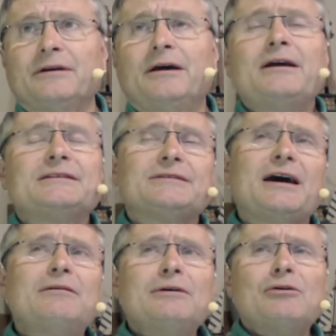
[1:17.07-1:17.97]
All right, so how
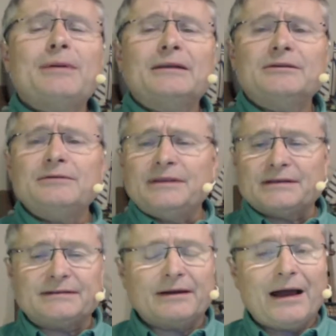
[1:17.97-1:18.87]
do we go about doing
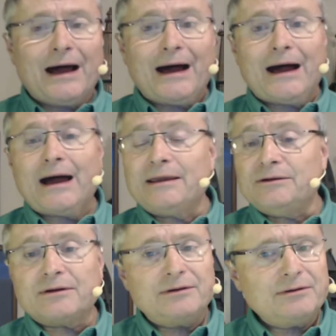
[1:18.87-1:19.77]
this? Now, you
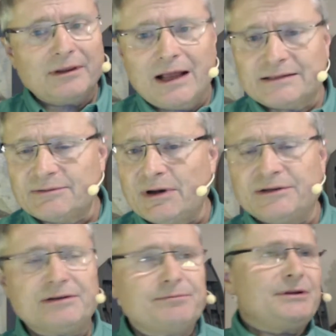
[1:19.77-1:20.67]
can do it lots of ways.
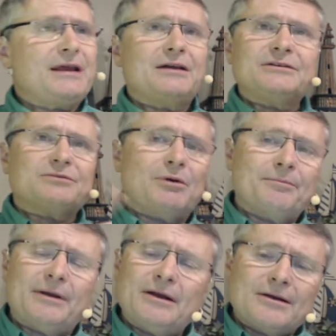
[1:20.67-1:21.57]
You can put down just one
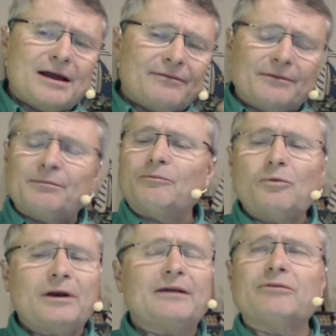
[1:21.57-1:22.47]
paragraph,
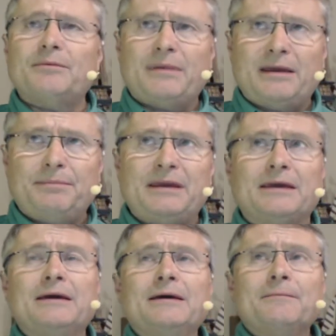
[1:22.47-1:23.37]
whatever it may be.
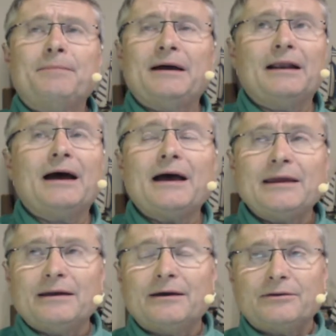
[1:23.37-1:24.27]
But I
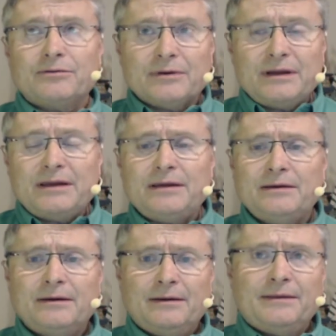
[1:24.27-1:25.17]
agree
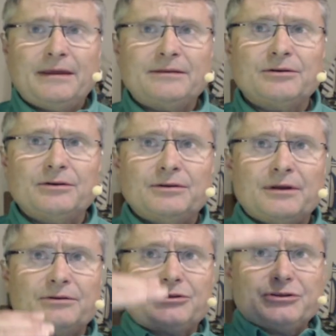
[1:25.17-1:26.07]
that
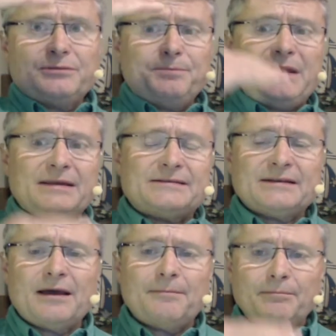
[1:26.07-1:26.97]
there should be
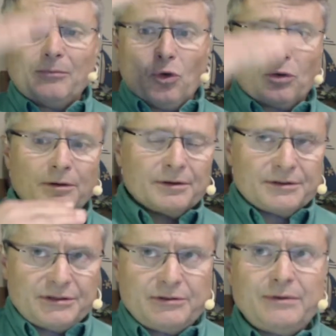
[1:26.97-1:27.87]
some order
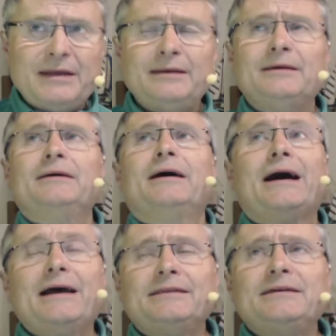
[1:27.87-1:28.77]
to it,
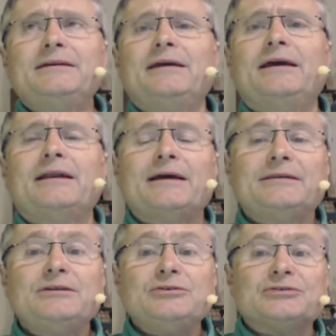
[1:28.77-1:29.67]
I think, and I
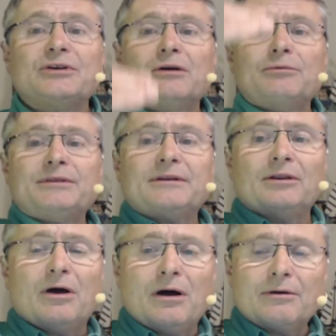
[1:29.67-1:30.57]
think you start with the
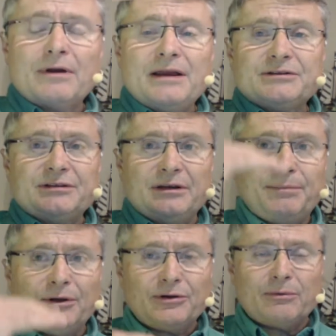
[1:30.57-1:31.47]
long range and you
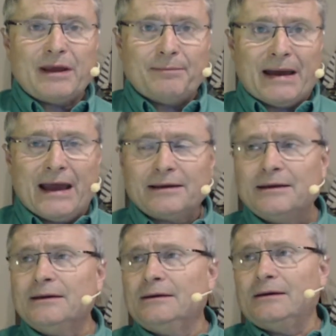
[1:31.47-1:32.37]
build your way back.
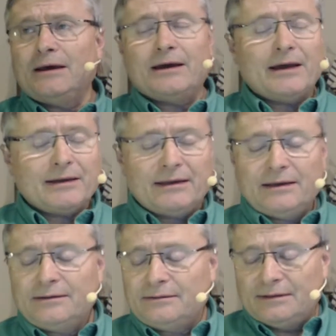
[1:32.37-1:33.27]

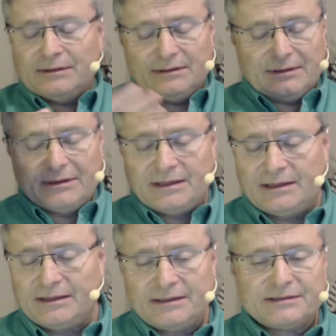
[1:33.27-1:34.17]
Again,
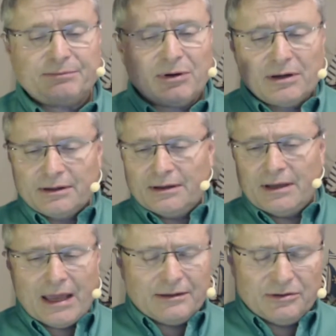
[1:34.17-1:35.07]
in his book,
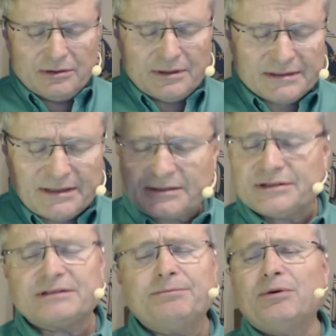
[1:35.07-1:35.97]
and it's not
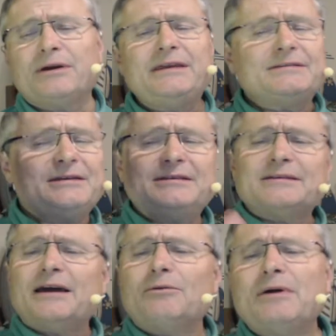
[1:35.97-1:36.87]
just a book. He's
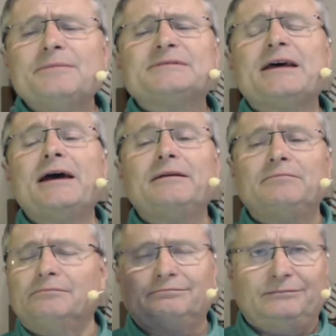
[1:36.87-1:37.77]
got a website.
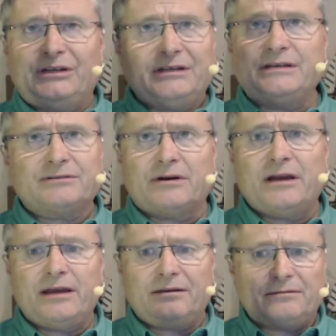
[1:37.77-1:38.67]
He's
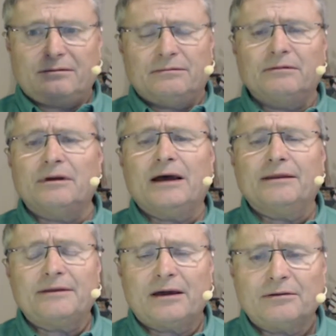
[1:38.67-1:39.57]
great.
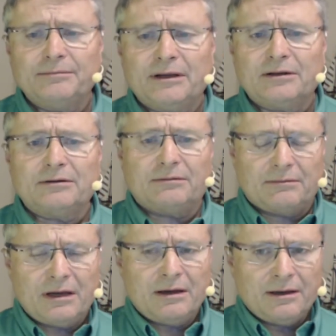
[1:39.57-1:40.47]
Donald Miller,
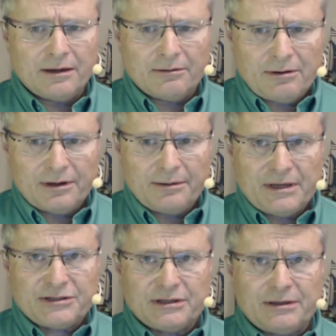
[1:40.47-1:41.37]
Hero on a
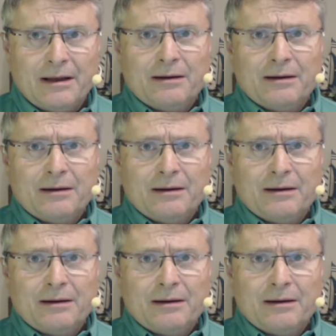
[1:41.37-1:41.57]
Mission.